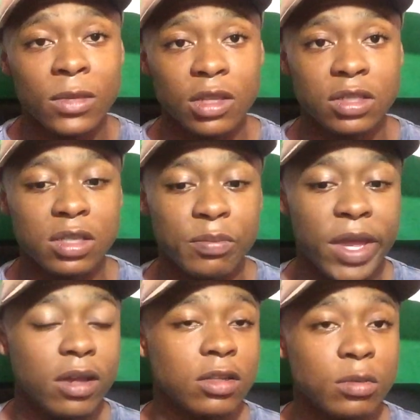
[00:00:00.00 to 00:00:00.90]
You see
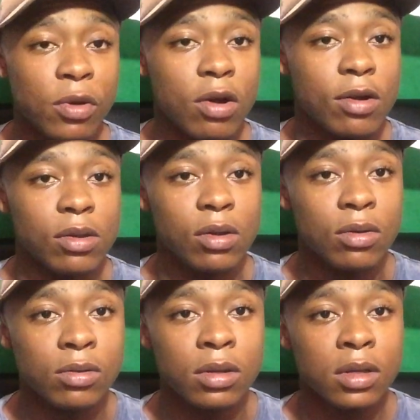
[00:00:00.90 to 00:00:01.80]
Baker depart on
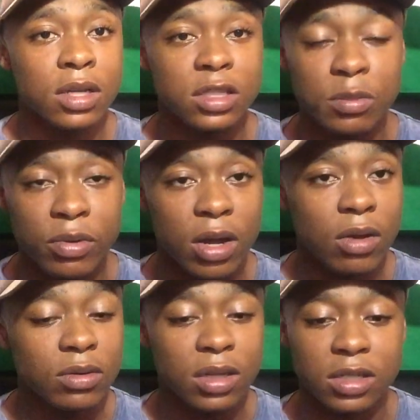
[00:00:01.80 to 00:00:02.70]
loan, Izzy
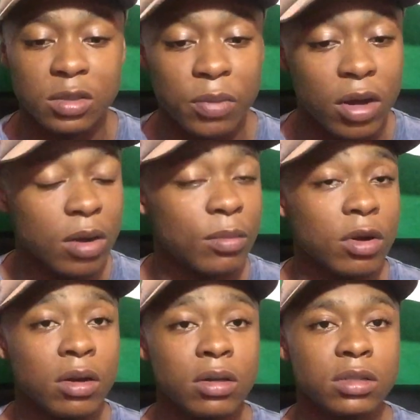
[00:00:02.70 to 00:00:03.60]
Brown, Casey
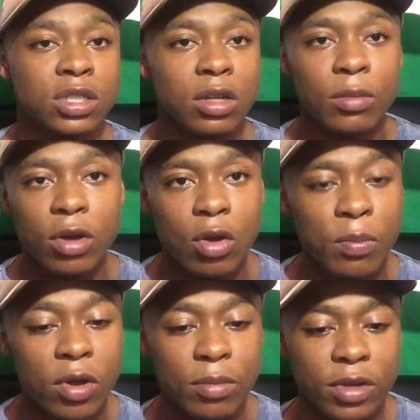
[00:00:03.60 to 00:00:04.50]
Palmer, Chalobah go
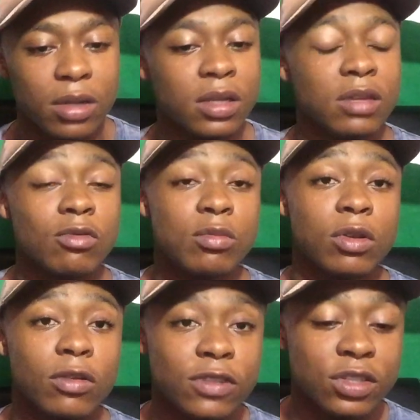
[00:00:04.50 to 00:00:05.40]
permanently,
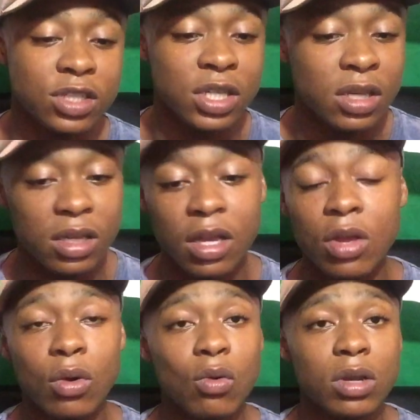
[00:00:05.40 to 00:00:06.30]
Ruben Loftus-Cheek.
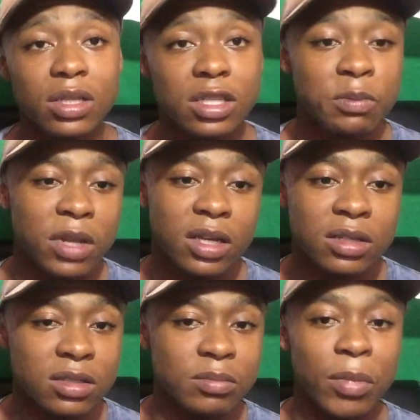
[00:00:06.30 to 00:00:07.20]
All of these
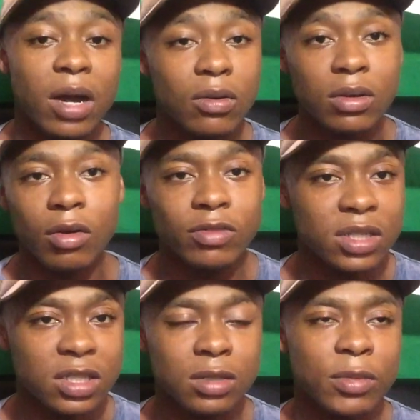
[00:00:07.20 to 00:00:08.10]
players, Mount,
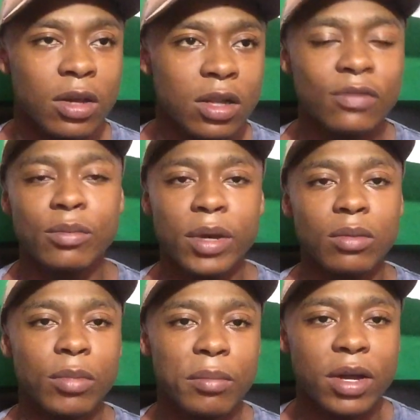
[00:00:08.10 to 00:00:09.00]
obviously it's a bit early for
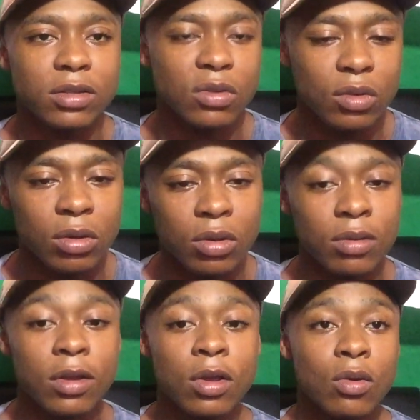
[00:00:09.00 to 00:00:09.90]
Mount, but Mount's gone on
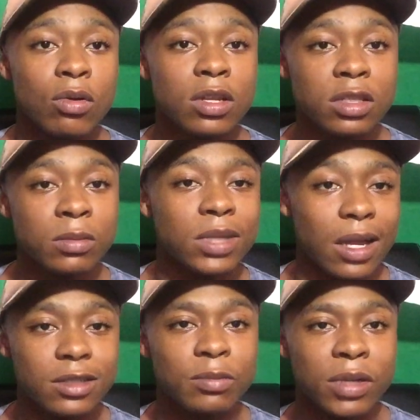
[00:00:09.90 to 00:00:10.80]
loan. All of these
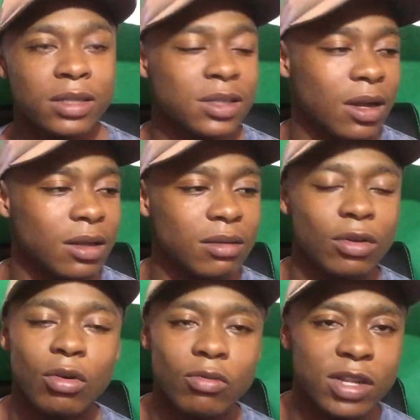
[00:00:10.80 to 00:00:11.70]
talented players that are
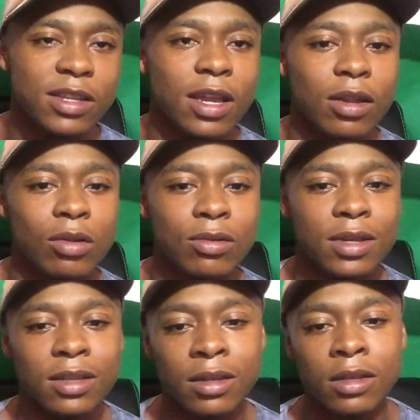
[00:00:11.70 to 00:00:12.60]
not really getting a
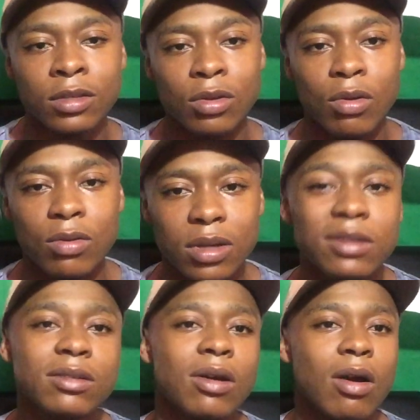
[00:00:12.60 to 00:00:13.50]
look in. So
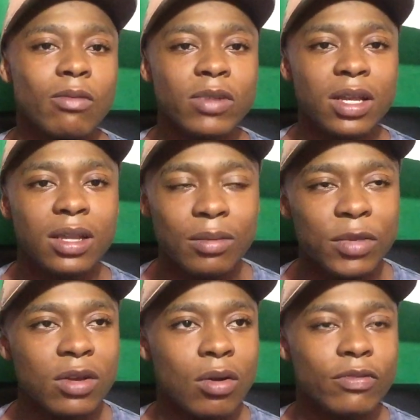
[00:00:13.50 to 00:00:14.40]
you can't really
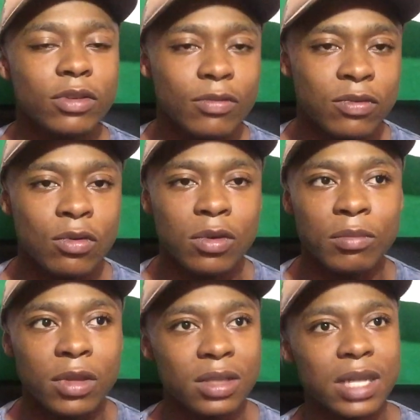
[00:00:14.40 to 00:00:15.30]
be confident for
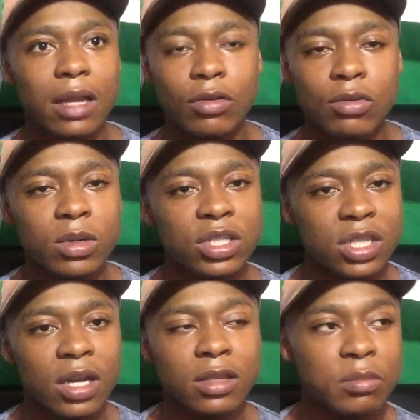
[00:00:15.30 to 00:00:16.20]
him. Talent always
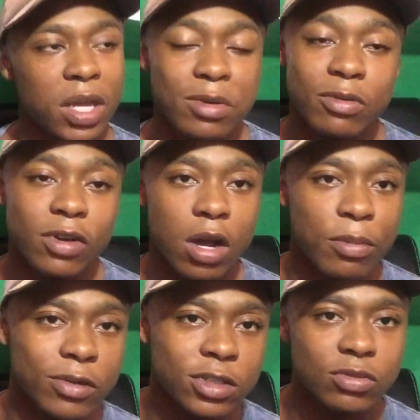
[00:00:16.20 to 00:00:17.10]
shines. Maybe with a
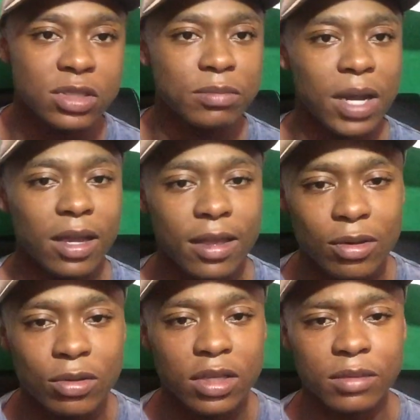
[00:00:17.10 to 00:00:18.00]
couple injuries, he might
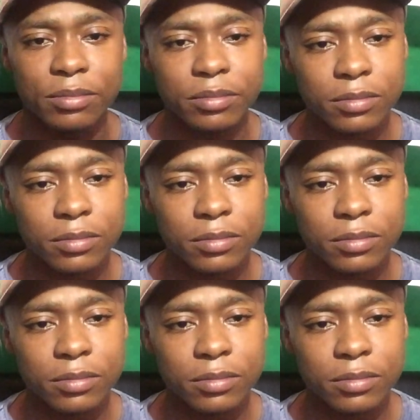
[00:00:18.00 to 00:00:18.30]
get a look in.